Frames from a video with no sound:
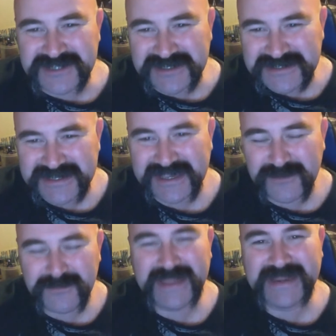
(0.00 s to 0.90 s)
just
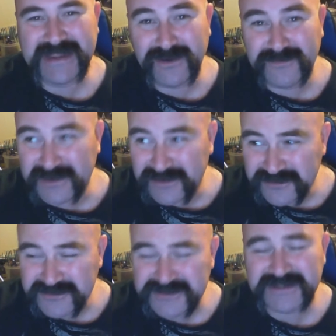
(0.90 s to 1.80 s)
how many of our
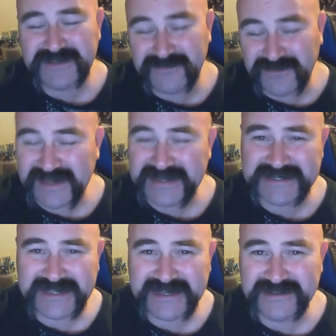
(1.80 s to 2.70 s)
usually very
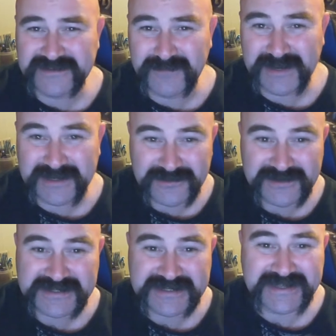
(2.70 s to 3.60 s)
silent
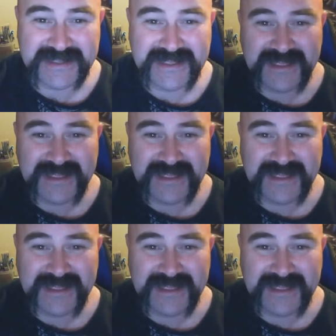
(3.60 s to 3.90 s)
minority